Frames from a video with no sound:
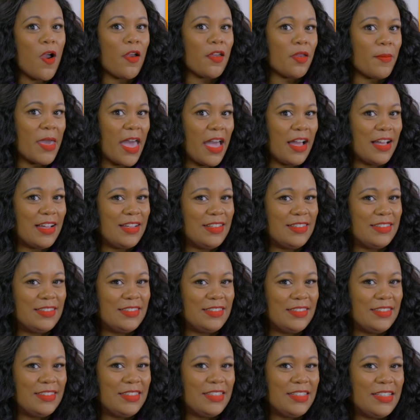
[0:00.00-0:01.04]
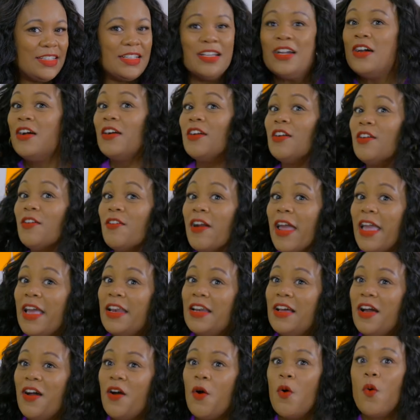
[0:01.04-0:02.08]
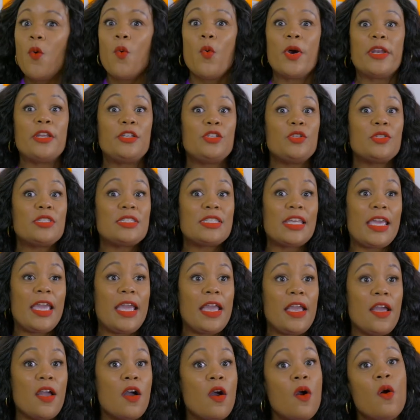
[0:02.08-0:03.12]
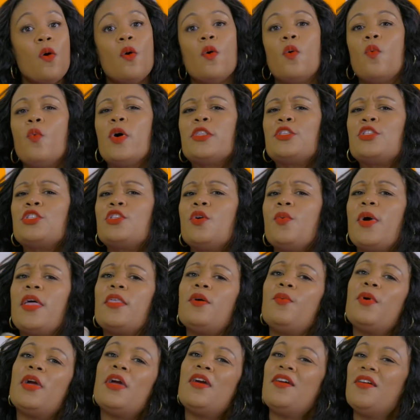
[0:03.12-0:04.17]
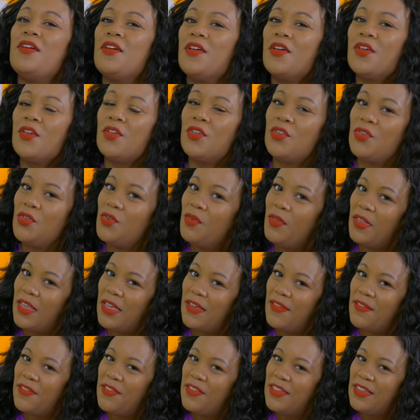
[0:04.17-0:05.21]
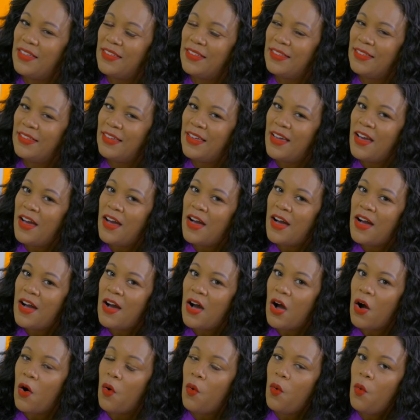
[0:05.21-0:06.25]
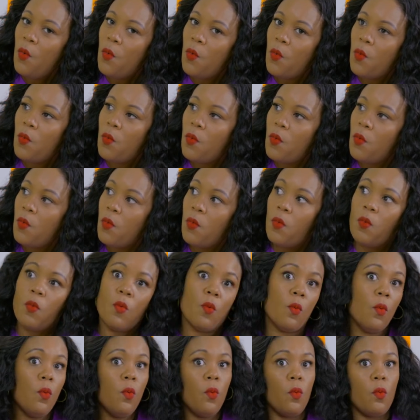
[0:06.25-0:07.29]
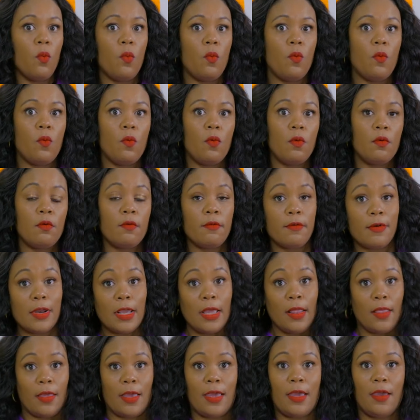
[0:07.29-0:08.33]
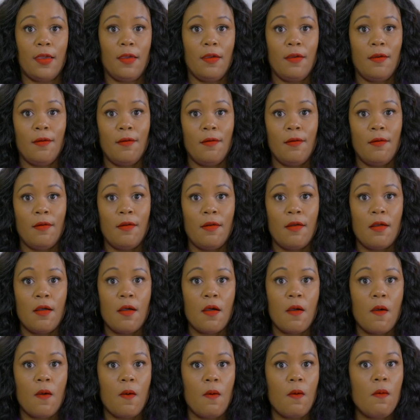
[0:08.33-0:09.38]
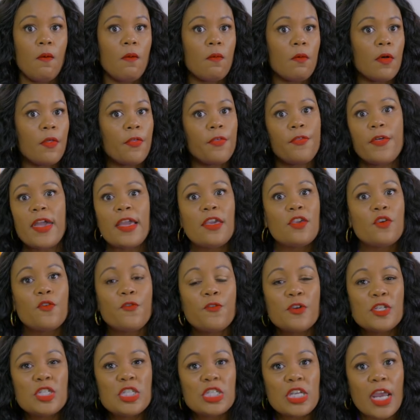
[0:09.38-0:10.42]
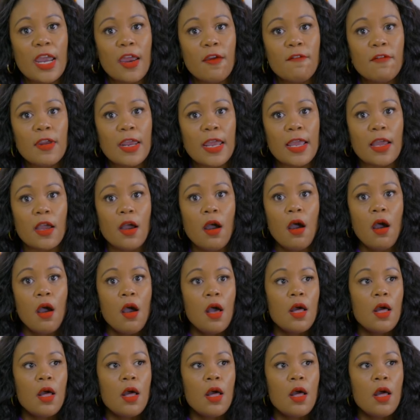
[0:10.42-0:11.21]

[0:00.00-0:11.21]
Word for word: Are you back? Great. What did you see? What's the weather where you live? Oh, oh, really? Oh, thank you for sharing.